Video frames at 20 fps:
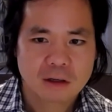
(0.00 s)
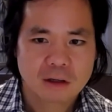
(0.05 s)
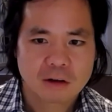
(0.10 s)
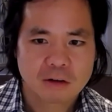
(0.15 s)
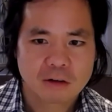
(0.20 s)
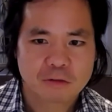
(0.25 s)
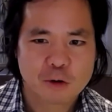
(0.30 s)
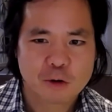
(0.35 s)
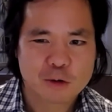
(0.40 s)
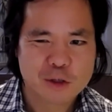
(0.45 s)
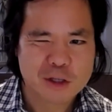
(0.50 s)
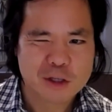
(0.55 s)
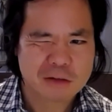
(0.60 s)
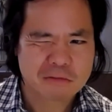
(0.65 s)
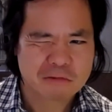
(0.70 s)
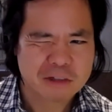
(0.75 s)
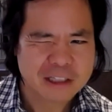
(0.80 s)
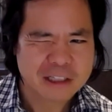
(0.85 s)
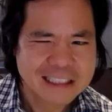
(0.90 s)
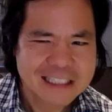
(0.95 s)
Of course, it
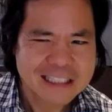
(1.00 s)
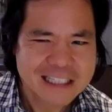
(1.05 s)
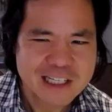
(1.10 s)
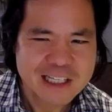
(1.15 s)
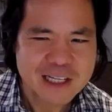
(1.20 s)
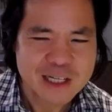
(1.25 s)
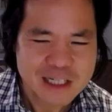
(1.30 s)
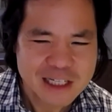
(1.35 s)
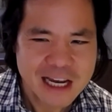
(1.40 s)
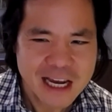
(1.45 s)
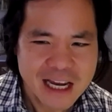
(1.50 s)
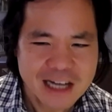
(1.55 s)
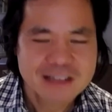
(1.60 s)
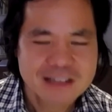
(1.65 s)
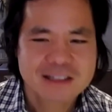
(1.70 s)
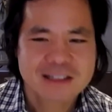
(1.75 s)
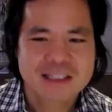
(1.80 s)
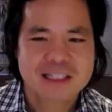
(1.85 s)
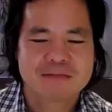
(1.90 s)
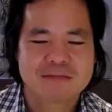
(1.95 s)
really isn't debt,
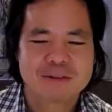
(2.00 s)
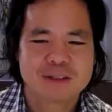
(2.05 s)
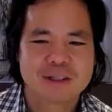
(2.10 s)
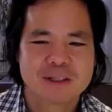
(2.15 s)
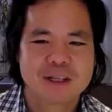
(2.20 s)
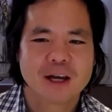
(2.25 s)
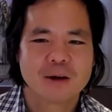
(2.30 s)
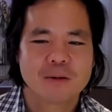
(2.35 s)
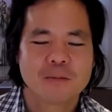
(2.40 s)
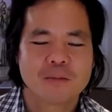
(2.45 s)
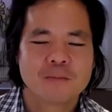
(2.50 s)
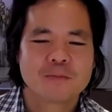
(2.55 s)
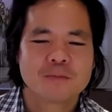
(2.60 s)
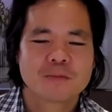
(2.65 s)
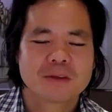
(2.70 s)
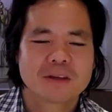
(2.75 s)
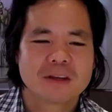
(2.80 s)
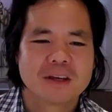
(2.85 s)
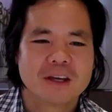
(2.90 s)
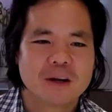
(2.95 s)
even though
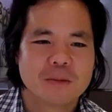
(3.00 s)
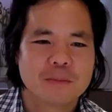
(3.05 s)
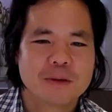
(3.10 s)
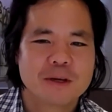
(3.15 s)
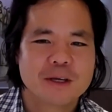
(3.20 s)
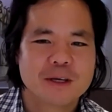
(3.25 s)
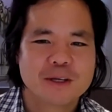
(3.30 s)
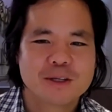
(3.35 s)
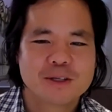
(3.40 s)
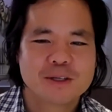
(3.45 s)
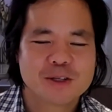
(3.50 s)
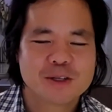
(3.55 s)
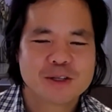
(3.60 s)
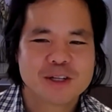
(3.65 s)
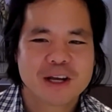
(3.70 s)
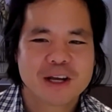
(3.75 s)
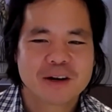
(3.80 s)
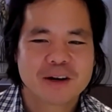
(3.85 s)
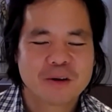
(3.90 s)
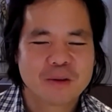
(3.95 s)
it appears as
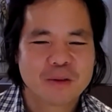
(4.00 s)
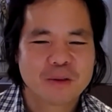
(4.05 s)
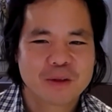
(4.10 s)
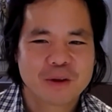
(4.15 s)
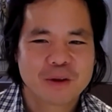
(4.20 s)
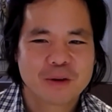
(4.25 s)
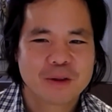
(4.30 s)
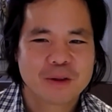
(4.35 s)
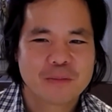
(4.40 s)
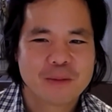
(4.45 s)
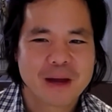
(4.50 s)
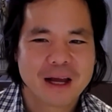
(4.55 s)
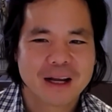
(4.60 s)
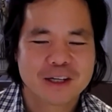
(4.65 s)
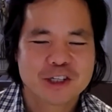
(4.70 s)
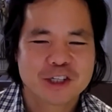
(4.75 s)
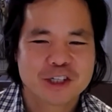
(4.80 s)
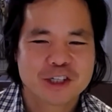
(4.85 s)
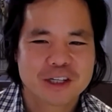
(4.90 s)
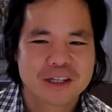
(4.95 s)
debt on the balance
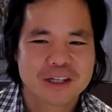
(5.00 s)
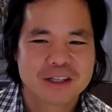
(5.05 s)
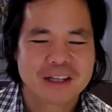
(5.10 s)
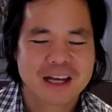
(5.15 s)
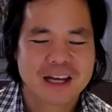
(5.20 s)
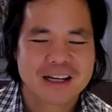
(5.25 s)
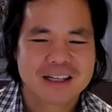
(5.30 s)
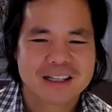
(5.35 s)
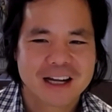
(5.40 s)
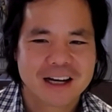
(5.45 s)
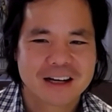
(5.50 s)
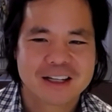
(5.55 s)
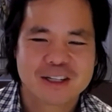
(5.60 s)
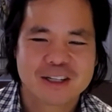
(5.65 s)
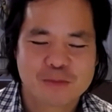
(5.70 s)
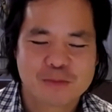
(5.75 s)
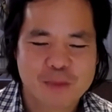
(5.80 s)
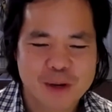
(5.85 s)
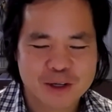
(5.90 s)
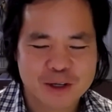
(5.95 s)
sheet. That debt is
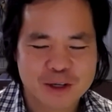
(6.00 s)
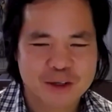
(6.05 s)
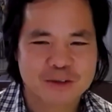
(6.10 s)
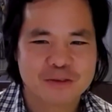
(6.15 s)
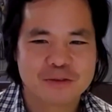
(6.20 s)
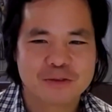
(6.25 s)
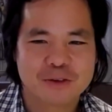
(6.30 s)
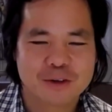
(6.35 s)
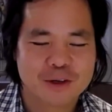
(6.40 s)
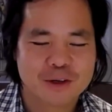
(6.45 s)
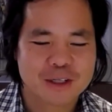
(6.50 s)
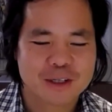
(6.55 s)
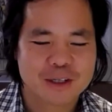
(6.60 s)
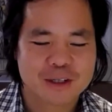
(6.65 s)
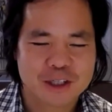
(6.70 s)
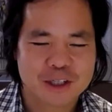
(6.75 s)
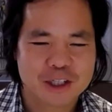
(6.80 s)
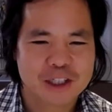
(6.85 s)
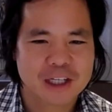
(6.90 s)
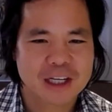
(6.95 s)
meant to convert into
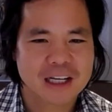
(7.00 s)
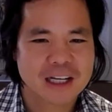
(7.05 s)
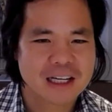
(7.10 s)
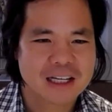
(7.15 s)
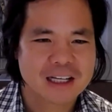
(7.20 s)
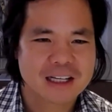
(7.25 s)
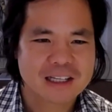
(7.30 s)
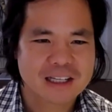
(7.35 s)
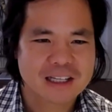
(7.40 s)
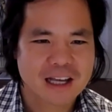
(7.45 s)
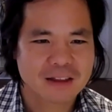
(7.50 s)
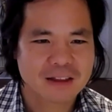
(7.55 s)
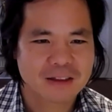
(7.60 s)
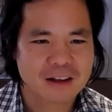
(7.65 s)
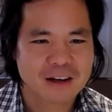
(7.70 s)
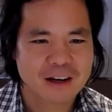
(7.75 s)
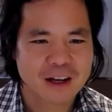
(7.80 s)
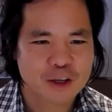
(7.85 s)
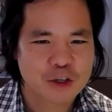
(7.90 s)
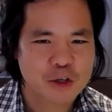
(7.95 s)
shares at the
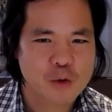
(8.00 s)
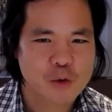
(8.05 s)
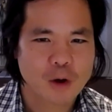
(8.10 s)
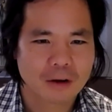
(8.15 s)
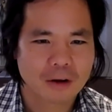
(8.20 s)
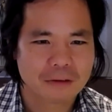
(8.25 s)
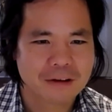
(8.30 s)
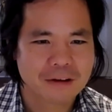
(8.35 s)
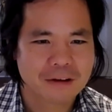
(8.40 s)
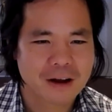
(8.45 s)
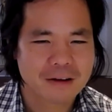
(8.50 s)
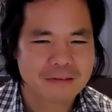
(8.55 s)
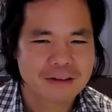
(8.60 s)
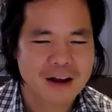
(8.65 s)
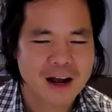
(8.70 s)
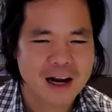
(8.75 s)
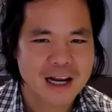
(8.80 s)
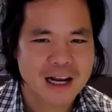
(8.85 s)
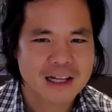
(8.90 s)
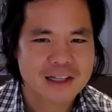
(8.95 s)
next qualified
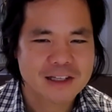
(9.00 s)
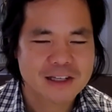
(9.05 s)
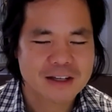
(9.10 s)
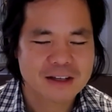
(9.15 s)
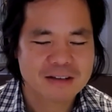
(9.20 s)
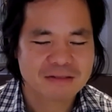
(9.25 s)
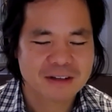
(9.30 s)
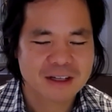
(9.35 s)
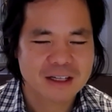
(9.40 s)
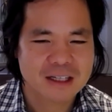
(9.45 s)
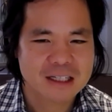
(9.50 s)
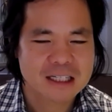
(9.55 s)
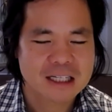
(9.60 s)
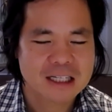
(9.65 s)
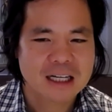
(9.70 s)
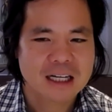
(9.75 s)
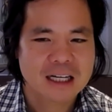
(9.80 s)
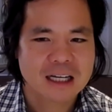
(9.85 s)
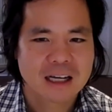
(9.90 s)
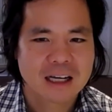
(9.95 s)
financing event.
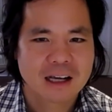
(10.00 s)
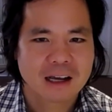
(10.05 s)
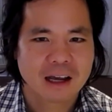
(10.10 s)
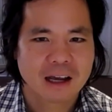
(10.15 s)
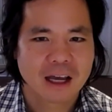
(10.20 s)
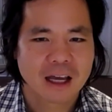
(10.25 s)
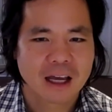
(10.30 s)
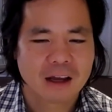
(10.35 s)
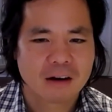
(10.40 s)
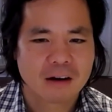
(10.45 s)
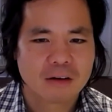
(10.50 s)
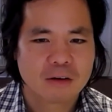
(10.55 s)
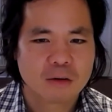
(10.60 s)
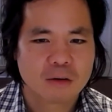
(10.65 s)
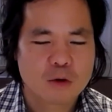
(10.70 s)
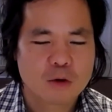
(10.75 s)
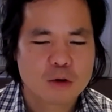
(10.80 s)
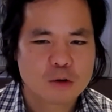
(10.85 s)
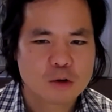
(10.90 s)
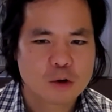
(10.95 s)
And
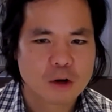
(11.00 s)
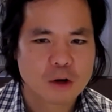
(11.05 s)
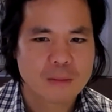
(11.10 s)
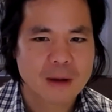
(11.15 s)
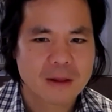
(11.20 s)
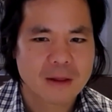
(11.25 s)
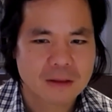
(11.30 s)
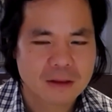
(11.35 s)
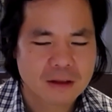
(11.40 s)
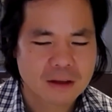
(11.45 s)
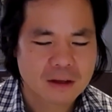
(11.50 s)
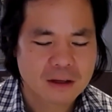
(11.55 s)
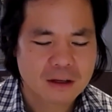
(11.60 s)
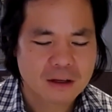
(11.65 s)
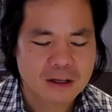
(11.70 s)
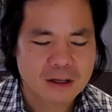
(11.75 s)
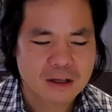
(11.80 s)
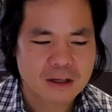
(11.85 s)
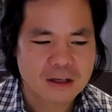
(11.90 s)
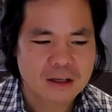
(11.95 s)
you talk about
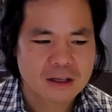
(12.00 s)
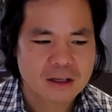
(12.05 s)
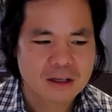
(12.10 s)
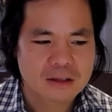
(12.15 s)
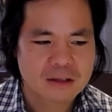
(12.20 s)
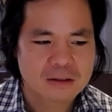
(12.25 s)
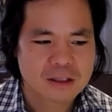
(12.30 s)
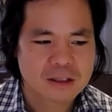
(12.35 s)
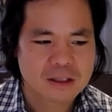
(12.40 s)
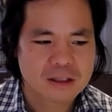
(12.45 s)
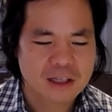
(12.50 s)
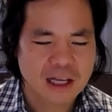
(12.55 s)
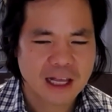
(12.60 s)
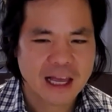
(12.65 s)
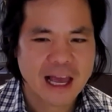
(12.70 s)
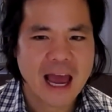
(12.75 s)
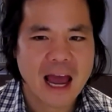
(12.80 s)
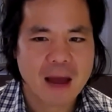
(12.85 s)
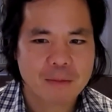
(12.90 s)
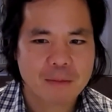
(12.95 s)
the
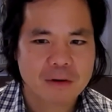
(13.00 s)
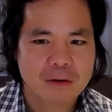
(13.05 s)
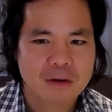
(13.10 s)
cap,